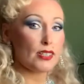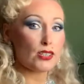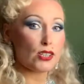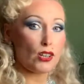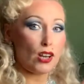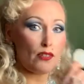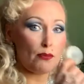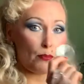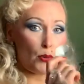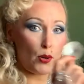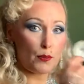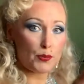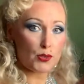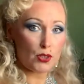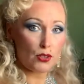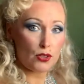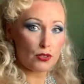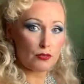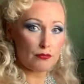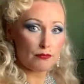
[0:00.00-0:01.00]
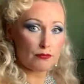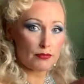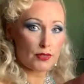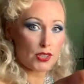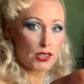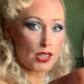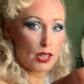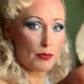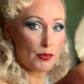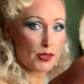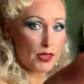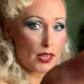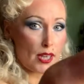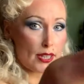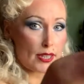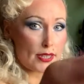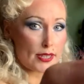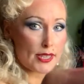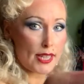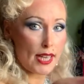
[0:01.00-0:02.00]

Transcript: So I've popped on the double-sided